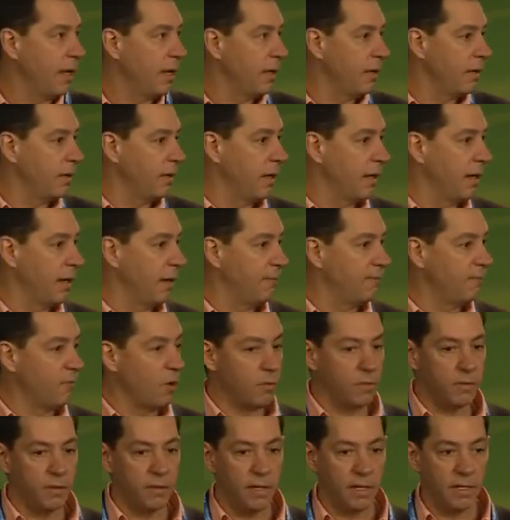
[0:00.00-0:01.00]
and
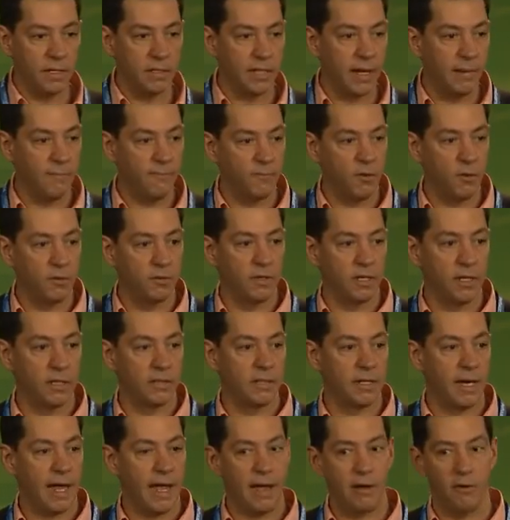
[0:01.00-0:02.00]
vote things up, vote
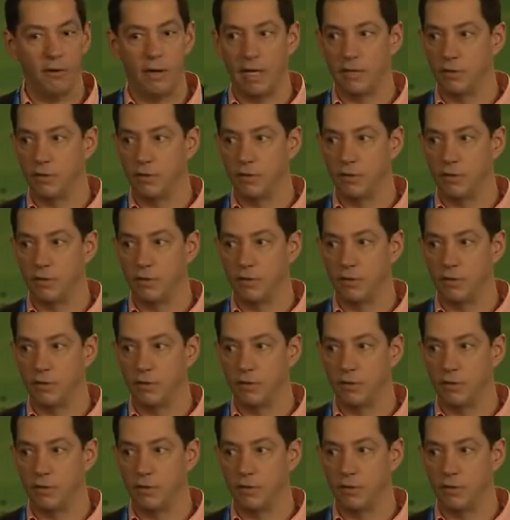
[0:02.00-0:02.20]
things down.